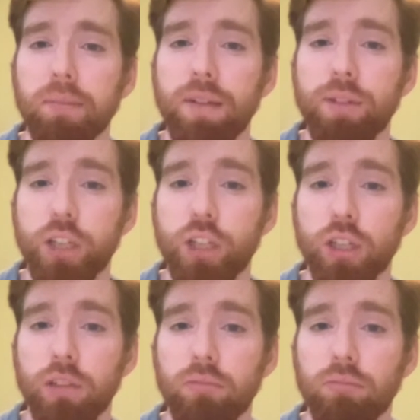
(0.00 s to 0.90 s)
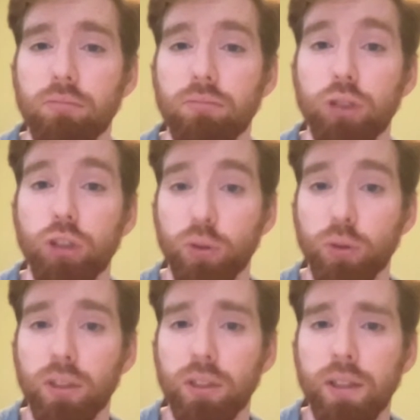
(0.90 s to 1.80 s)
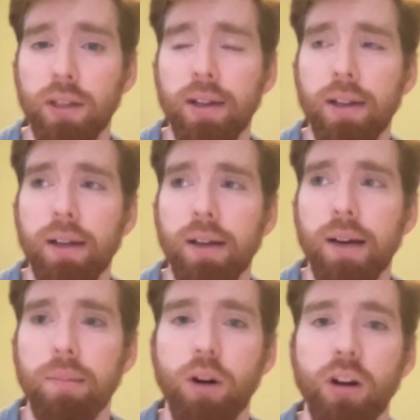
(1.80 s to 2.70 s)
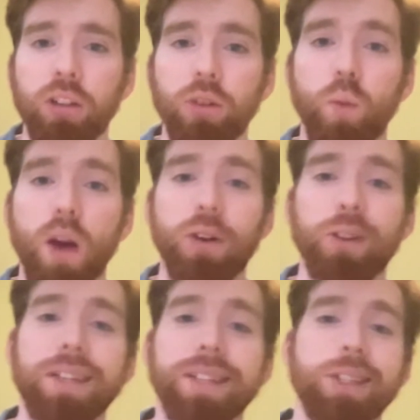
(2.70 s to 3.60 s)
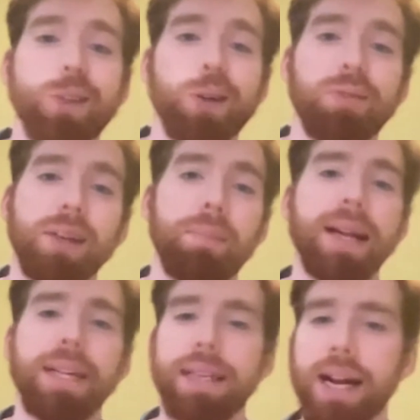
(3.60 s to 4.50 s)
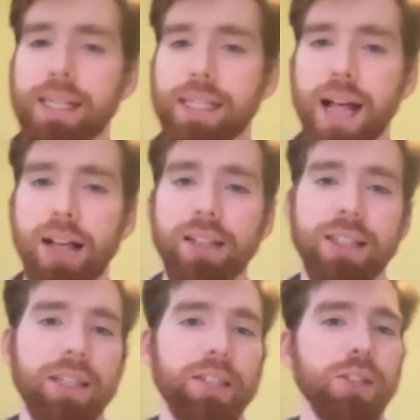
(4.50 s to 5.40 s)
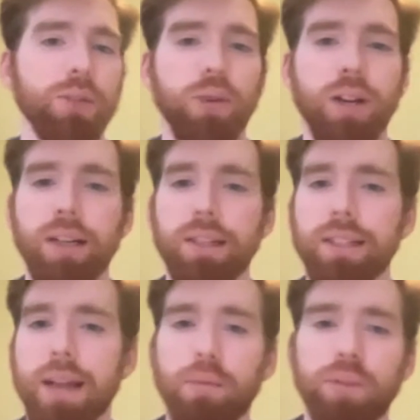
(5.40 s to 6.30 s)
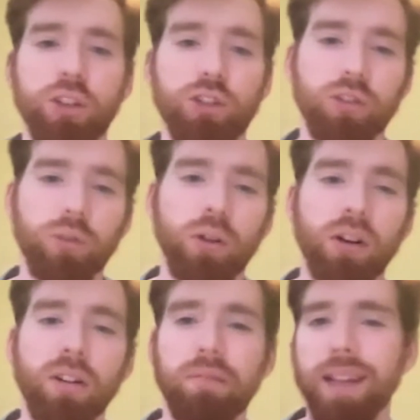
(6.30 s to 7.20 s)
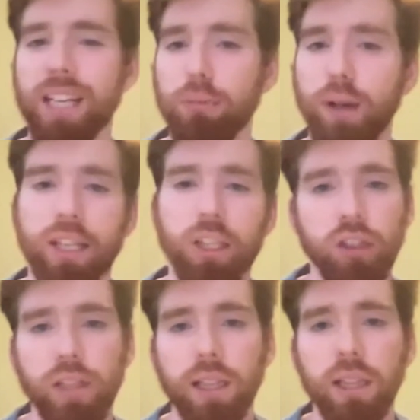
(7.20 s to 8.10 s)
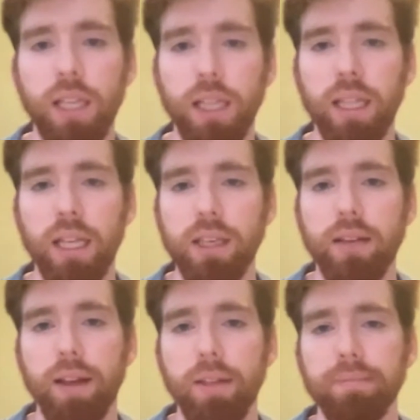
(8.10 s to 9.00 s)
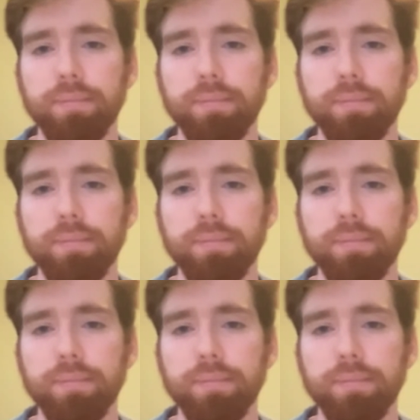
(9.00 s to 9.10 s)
definition soon on whether this is sort of an opinionated analysis or an in-depth feature or an explainer and things like that.